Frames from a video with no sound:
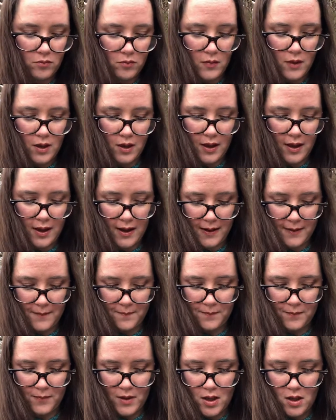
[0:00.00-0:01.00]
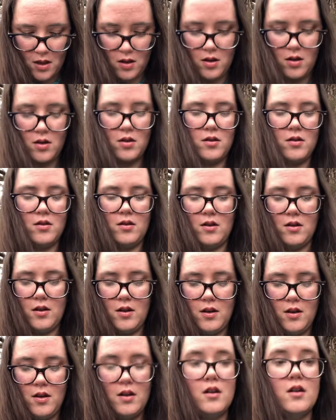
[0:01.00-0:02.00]
Okay.
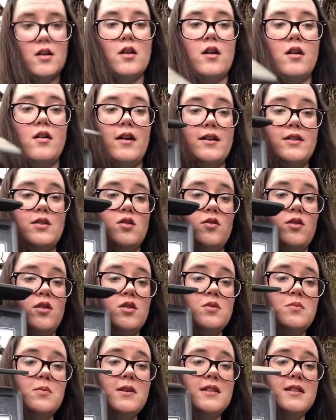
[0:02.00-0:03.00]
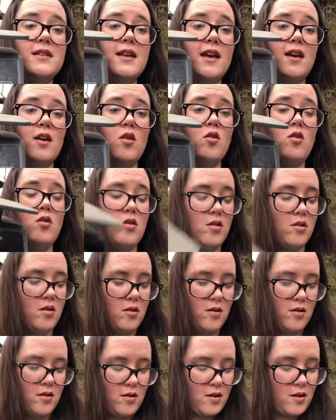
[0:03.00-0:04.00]
All right, so there's my scale.
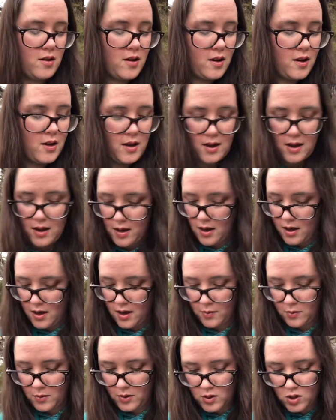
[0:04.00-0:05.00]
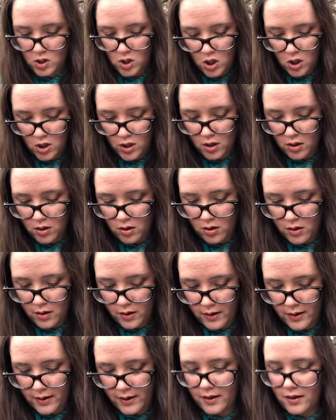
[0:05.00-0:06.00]
I'm gonna turn it
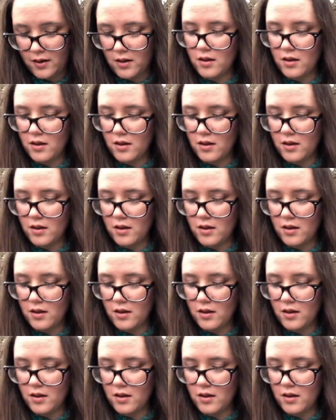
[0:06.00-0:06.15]
on.